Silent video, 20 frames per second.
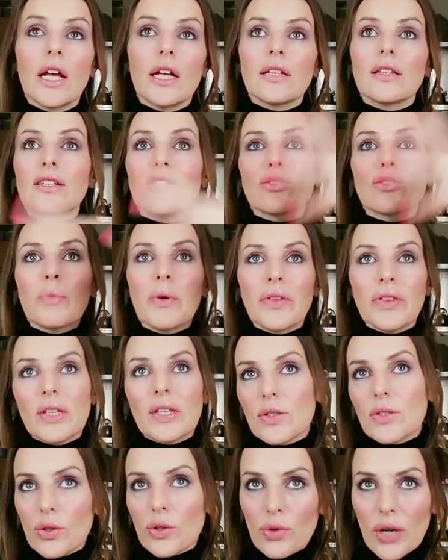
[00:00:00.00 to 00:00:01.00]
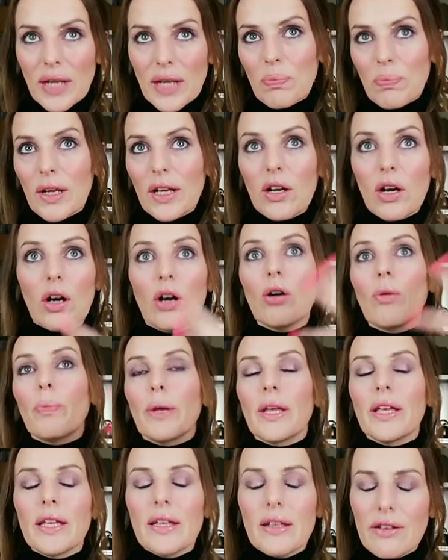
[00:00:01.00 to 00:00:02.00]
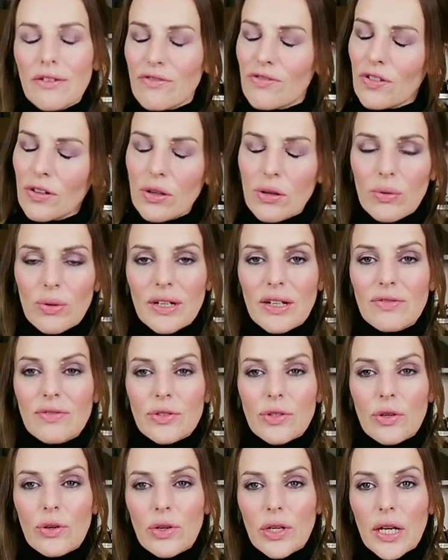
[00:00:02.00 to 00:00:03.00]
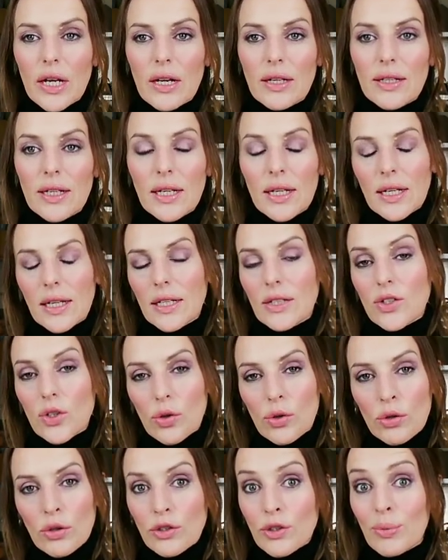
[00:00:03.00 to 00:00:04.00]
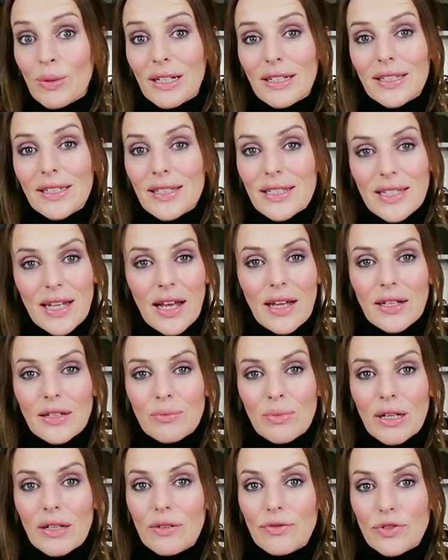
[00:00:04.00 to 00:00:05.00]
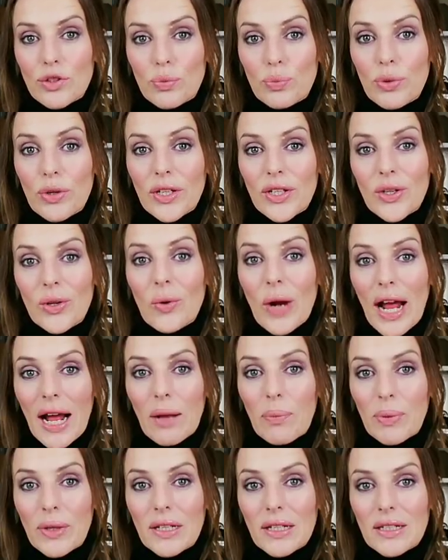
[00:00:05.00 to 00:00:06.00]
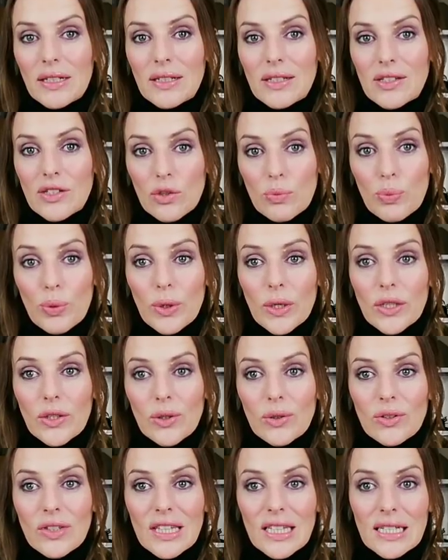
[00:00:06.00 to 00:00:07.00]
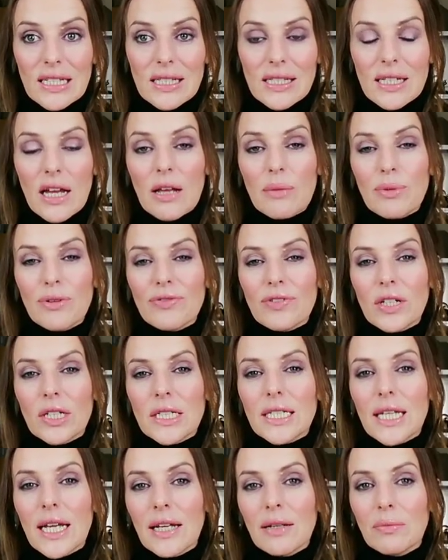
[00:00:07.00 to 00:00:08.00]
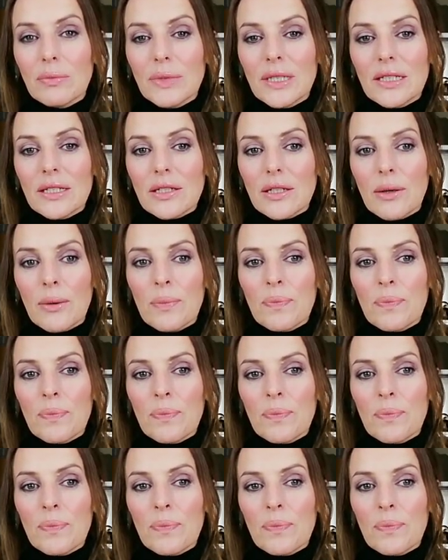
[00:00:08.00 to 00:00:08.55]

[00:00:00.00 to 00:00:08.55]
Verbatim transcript: this month is a great big upheaval or whatever's going on, it's ultimately designed, my love, to bring you happiness, to bring you this type of contentment,